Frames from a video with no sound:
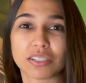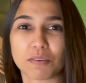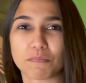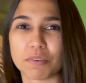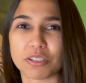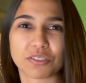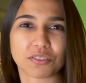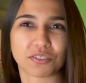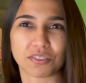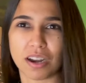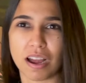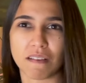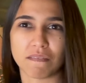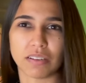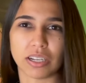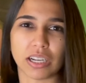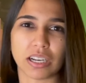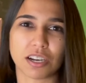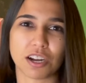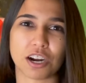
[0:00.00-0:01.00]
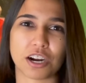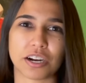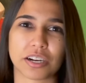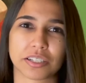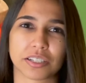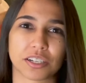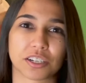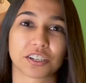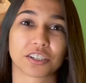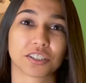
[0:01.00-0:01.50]
about traveling,
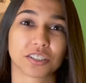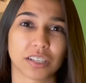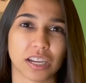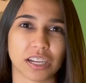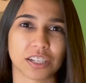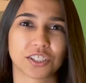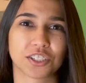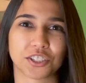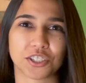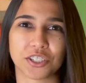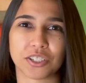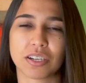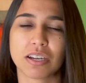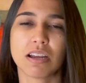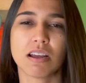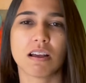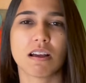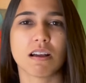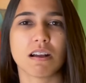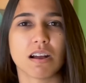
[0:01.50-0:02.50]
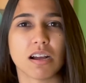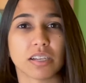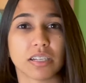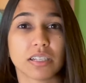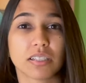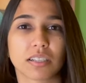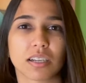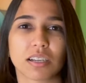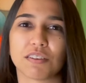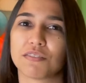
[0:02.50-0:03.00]
art, architecture, and
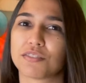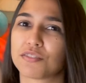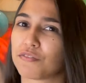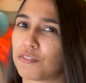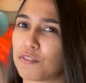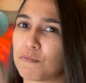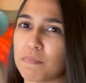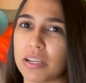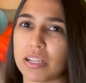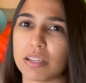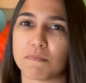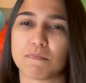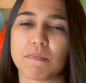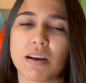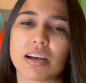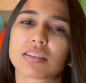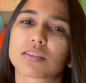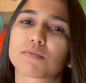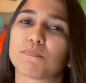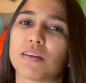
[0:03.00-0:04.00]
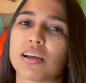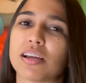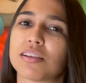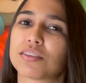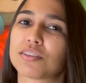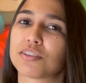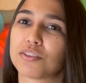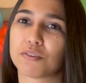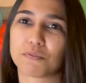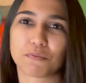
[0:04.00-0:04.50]
Italy is for me the best
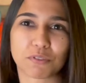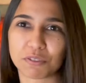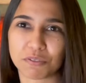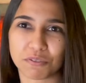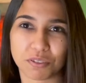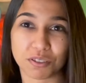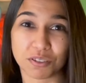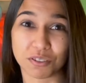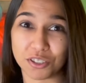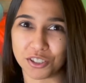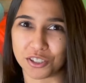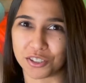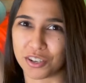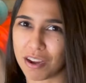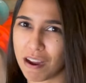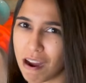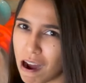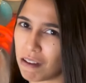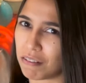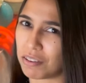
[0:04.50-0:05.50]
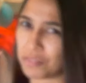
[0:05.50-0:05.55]
place in the world to enjoy all